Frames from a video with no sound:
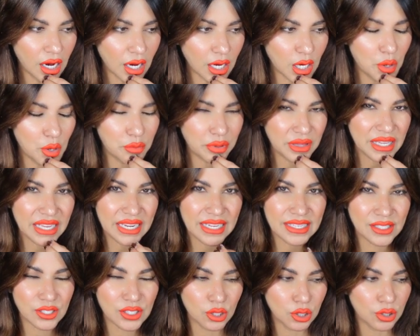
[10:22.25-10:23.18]
complete
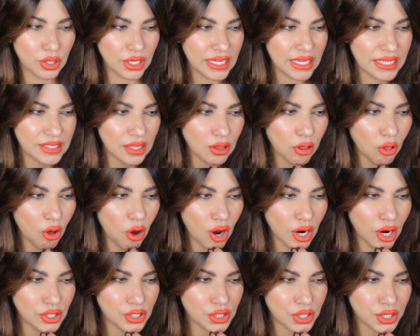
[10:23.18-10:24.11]
his
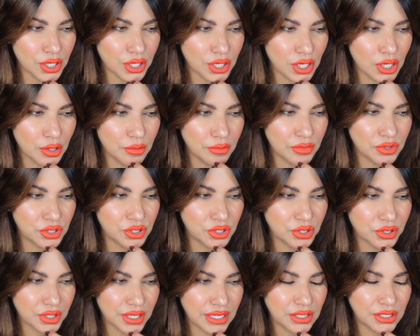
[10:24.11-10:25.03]
long term
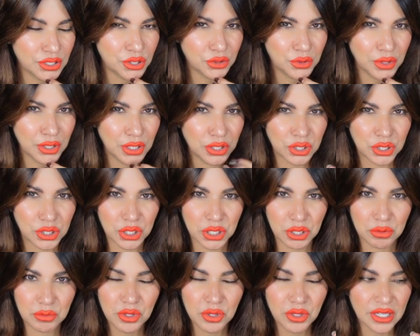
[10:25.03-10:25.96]
during doing
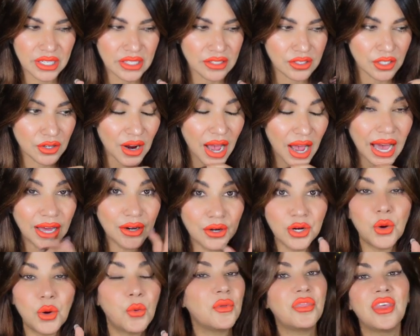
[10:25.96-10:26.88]
community service. I
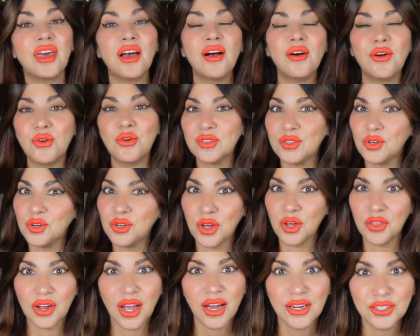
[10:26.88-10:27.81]
don't know what the hell goes on in
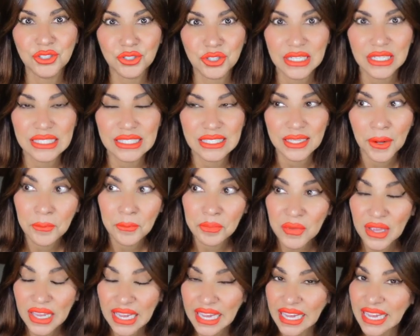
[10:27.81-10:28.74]
other countries.
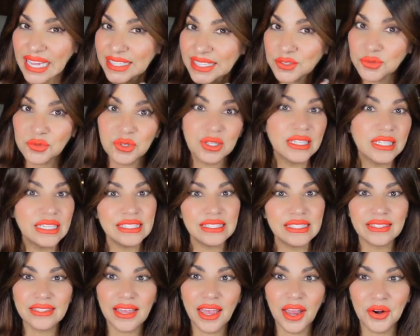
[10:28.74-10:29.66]
It's really
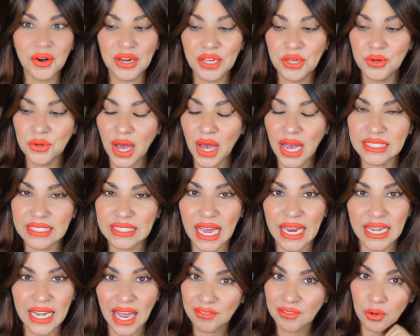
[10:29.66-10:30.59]
scary, you guys.
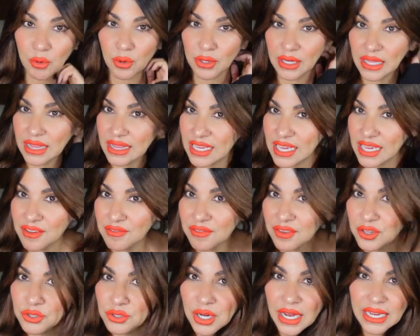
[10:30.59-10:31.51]
I never want to
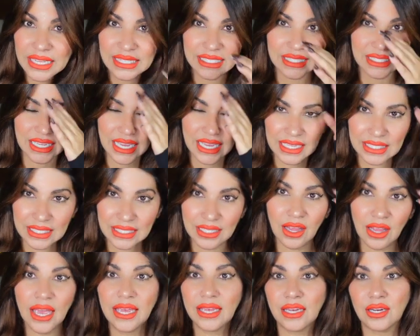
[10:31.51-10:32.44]
leave United States.
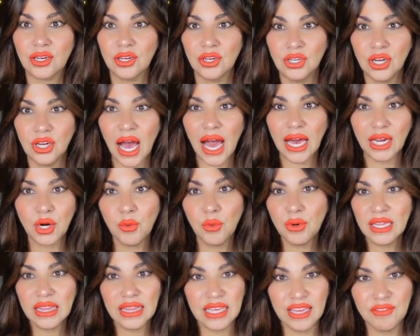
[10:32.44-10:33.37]
Like, I don't
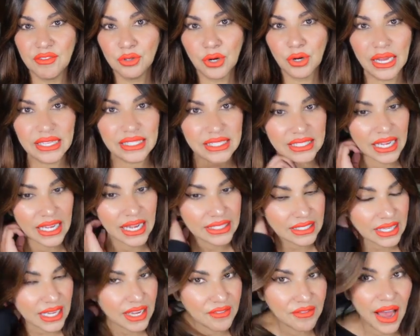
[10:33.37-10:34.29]
want to leave United
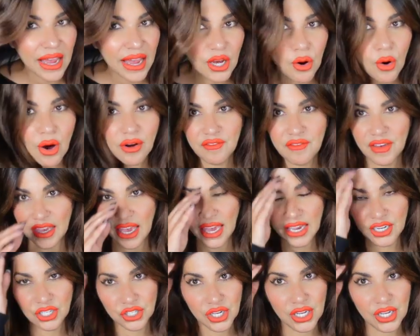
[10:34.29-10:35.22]
States. If I go on
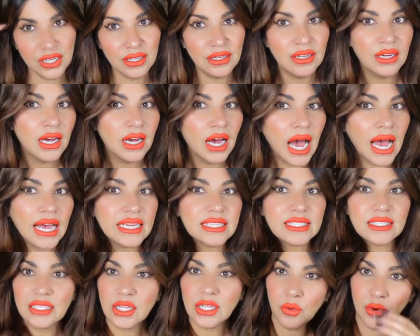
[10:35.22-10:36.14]
vacation, I
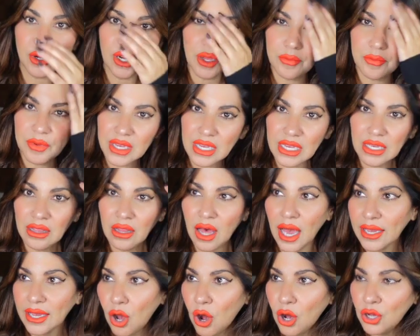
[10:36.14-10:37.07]
still want to be
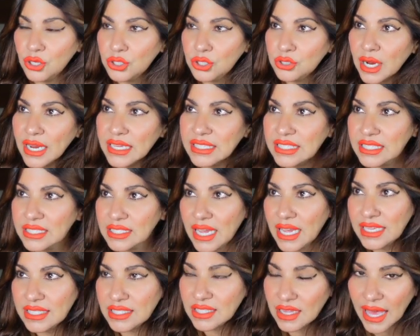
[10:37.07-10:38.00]
like on United
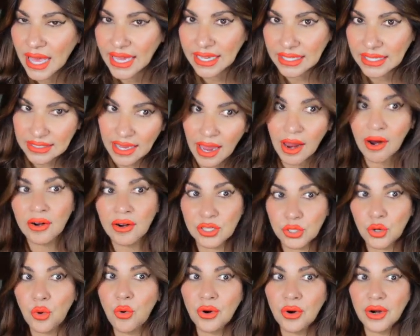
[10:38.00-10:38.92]
States like
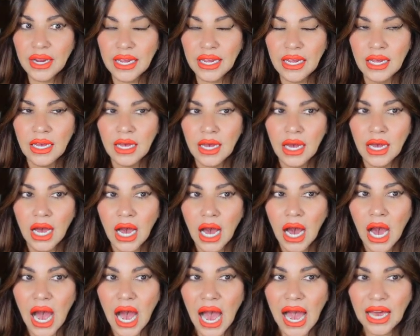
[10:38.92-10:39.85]
territory.
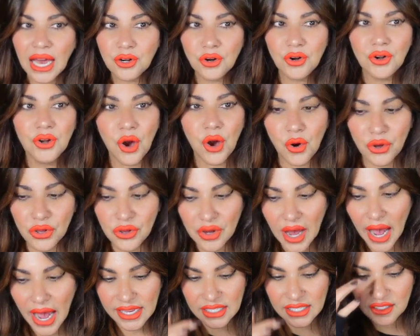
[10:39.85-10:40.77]
I don't know, you
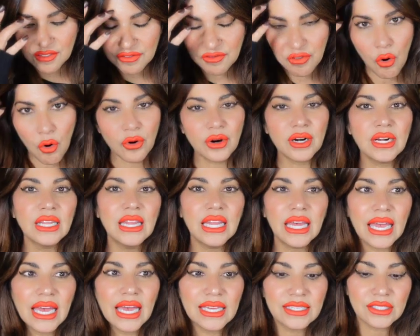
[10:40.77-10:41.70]
guys, foreign
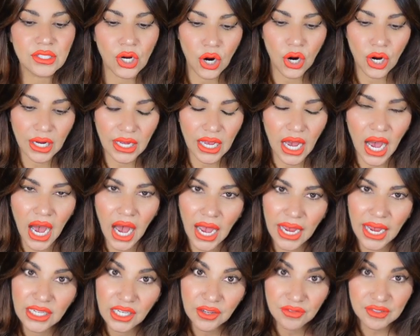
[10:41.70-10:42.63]
lands are
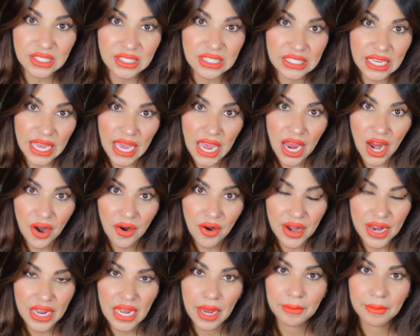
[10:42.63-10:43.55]
kind of
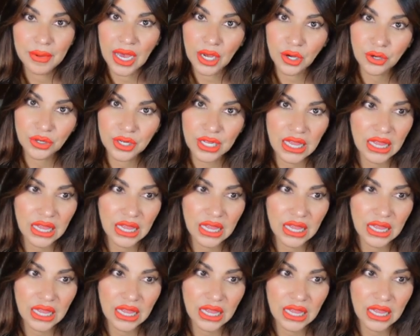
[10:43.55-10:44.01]
scary, I'm not gonna